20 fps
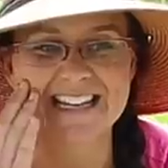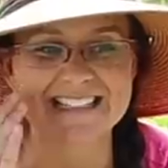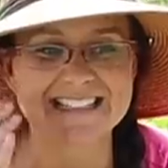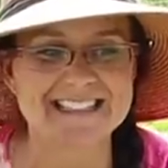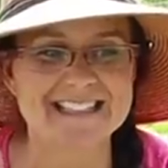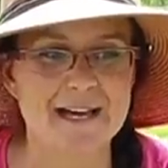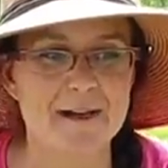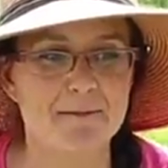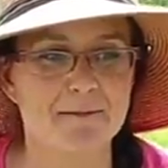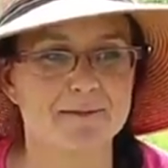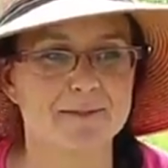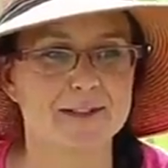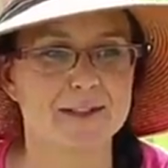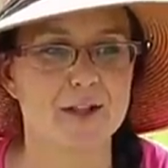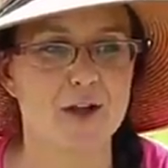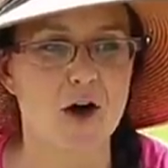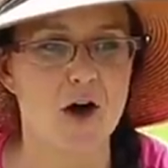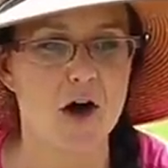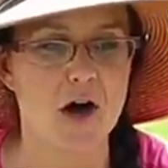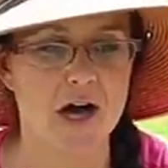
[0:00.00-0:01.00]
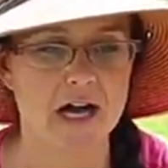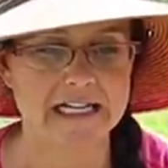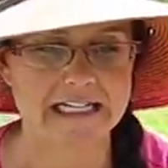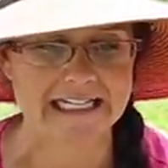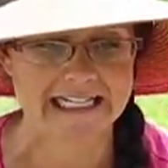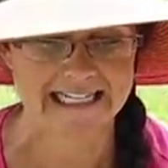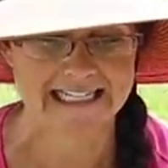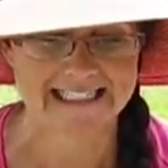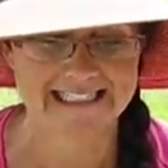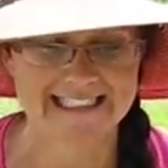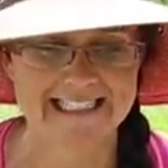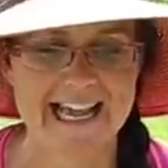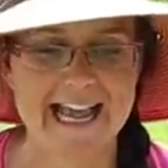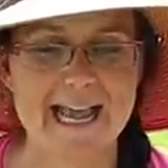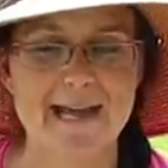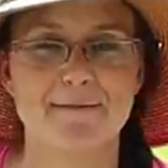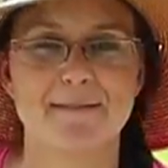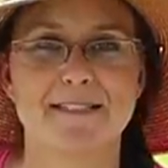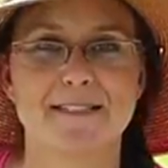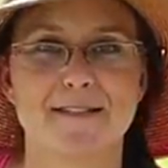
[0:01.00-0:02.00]
It's some long
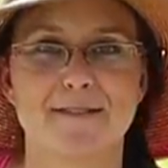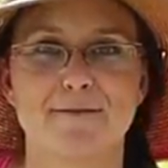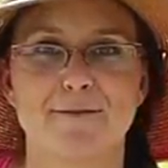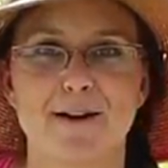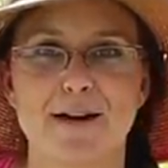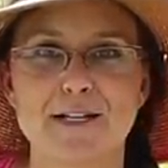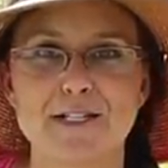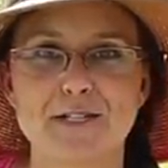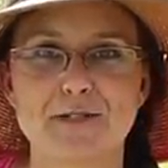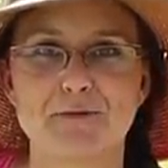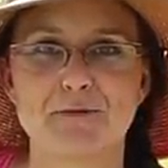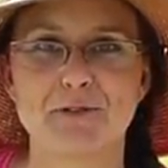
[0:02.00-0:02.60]
name. It's a French